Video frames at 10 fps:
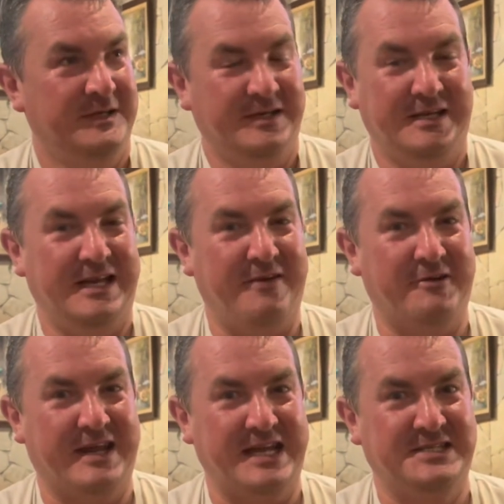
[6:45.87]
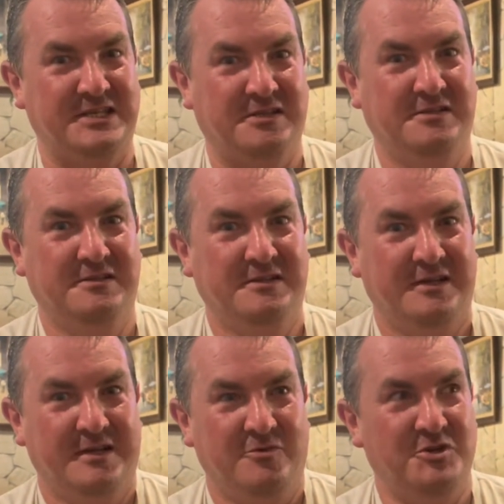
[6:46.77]
La
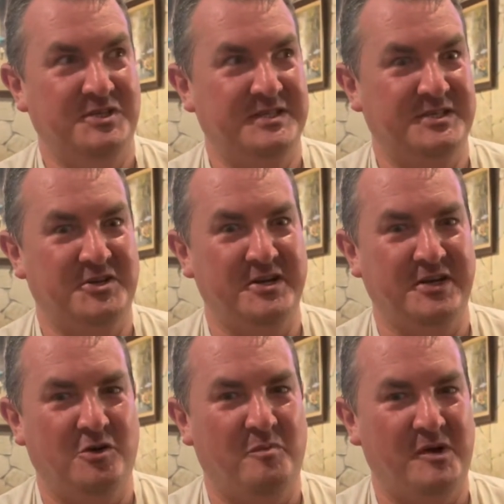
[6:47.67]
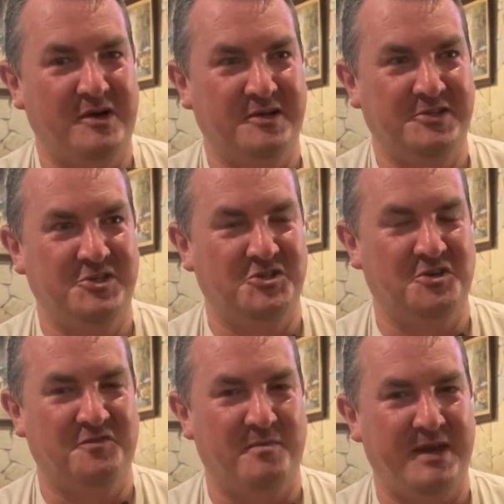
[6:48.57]
Ragazza, which is a tiny little bar just
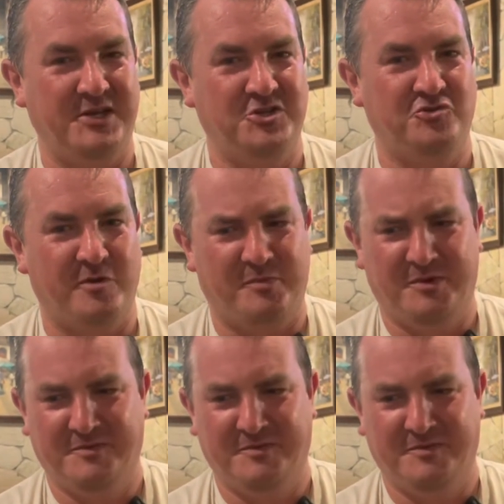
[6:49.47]
off the main strip,